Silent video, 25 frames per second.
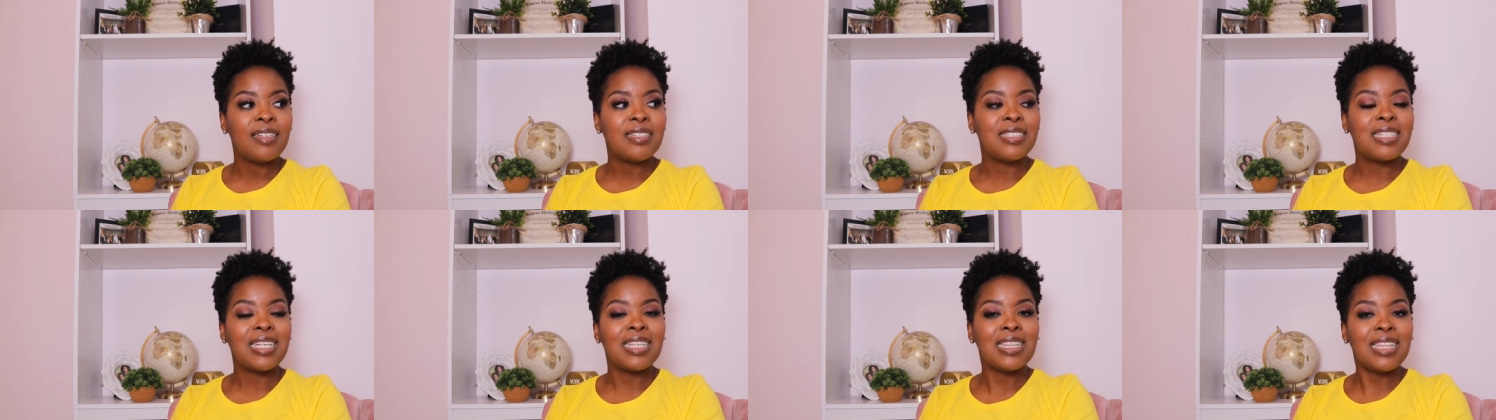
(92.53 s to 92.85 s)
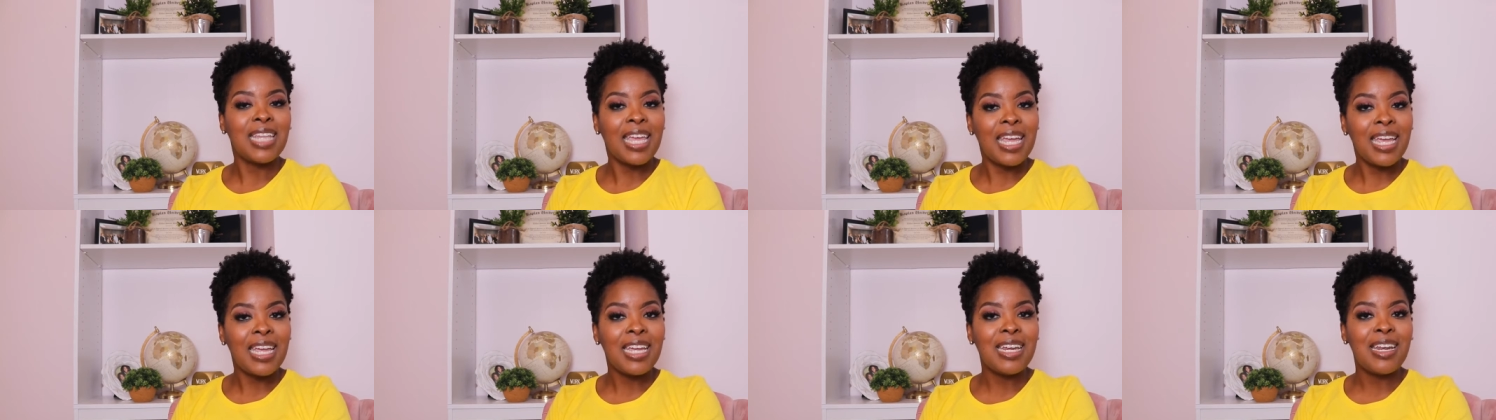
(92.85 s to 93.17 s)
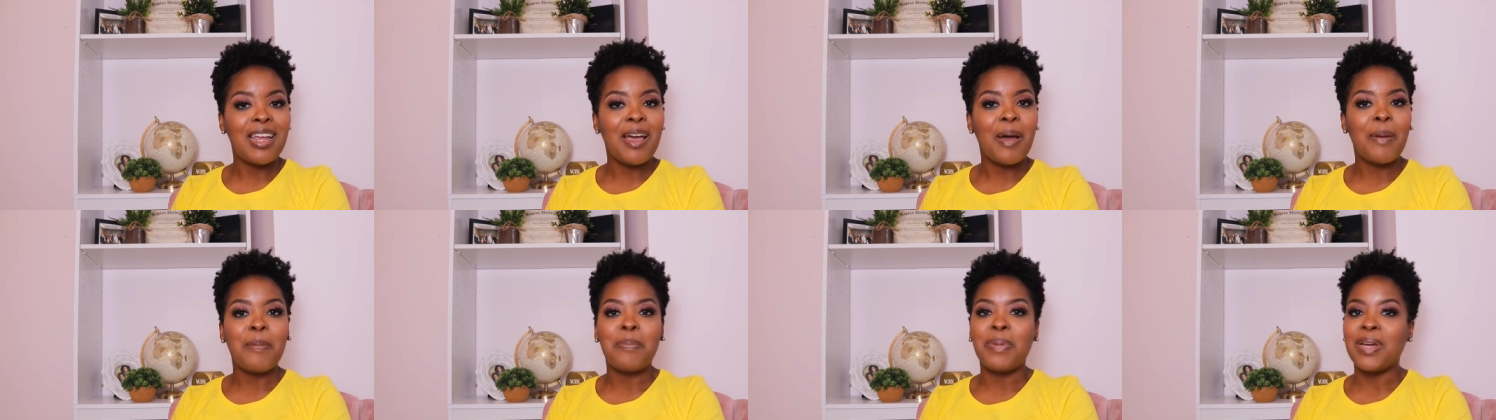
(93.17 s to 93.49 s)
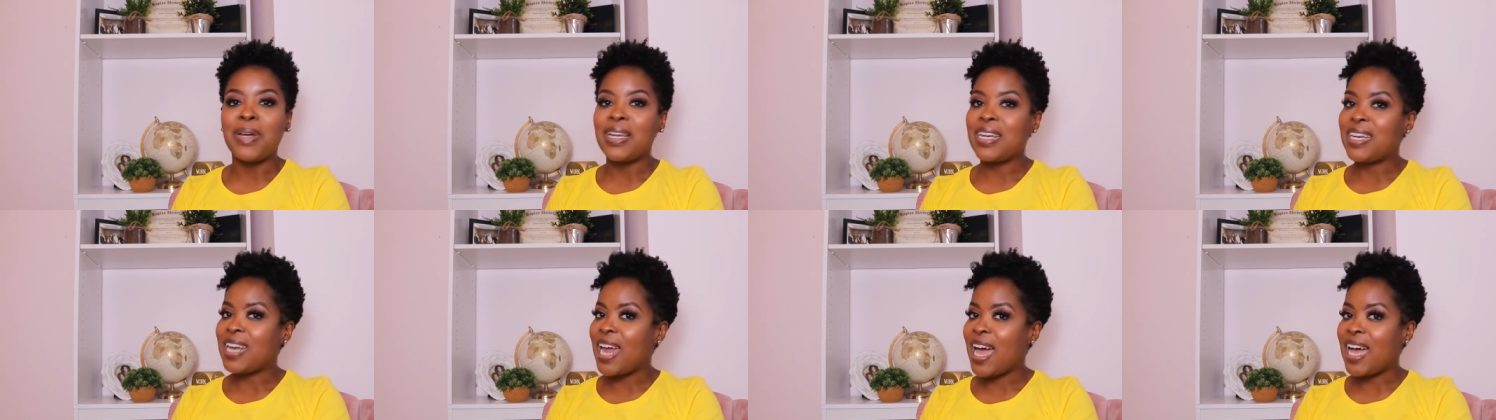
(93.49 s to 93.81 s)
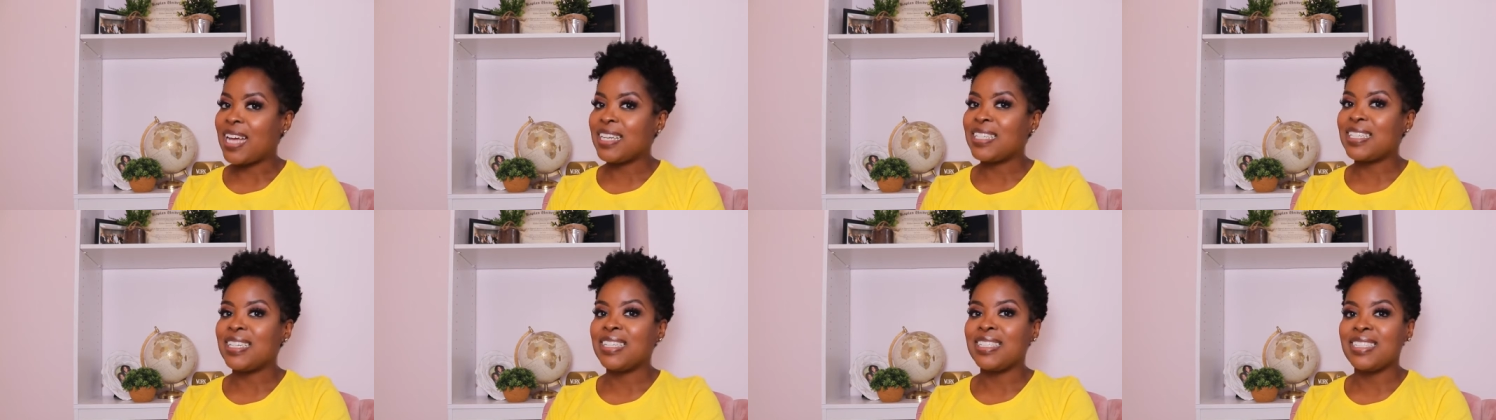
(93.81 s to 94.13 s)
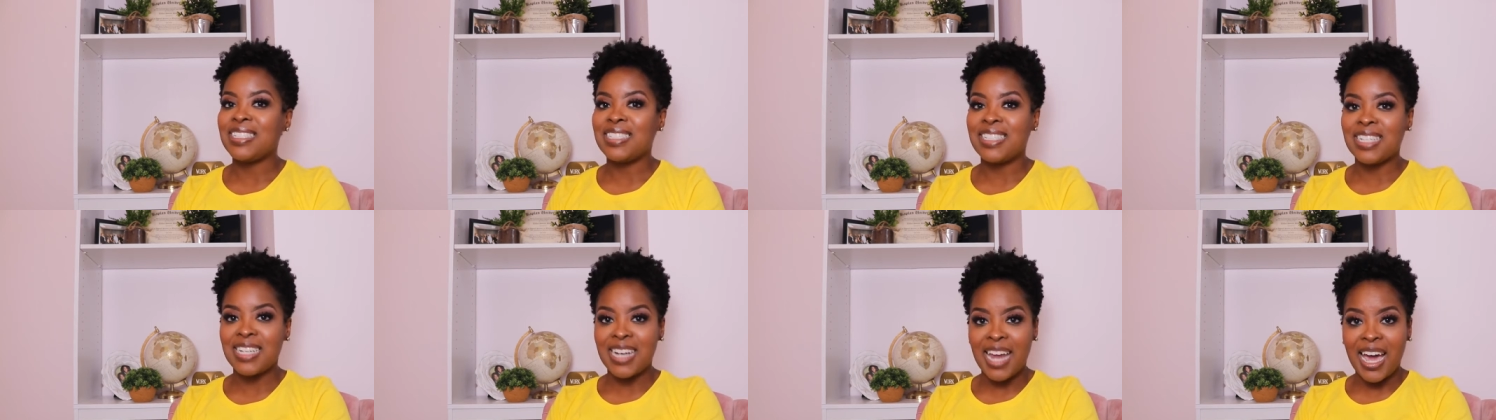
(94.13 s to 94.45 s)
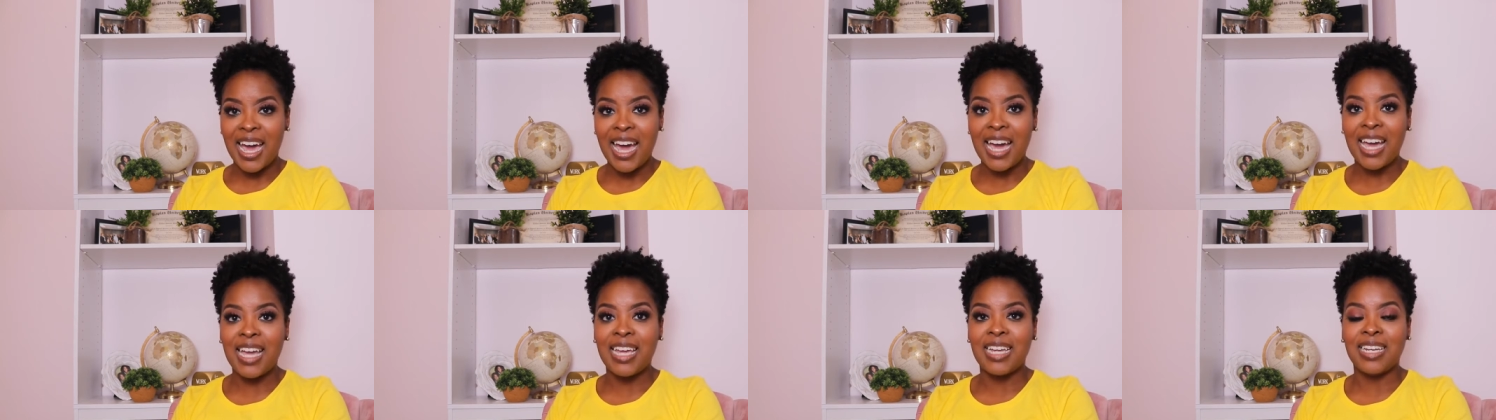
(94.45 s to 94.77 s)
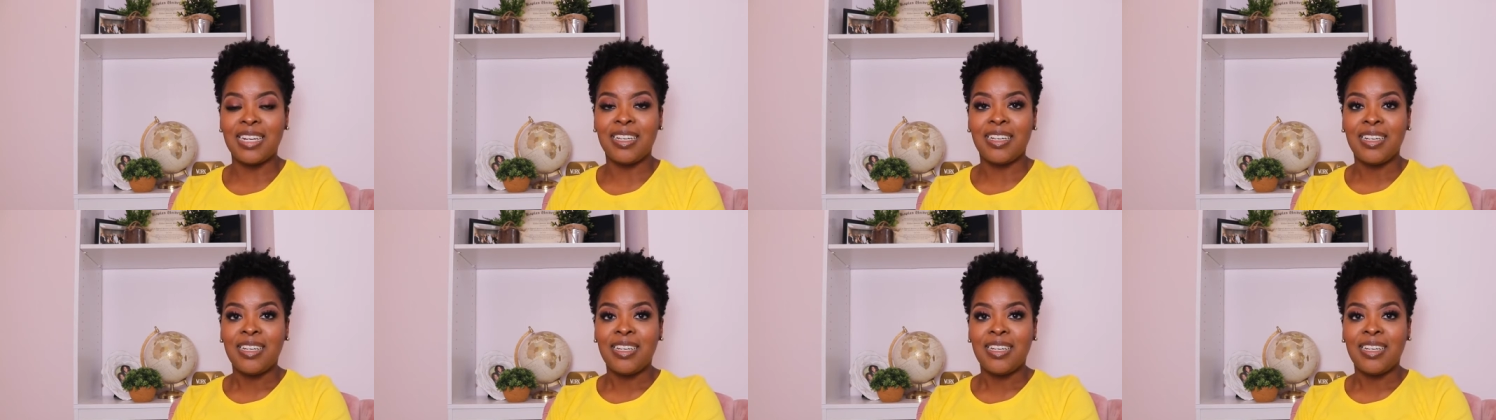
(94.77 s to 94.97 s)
delayed but not denied.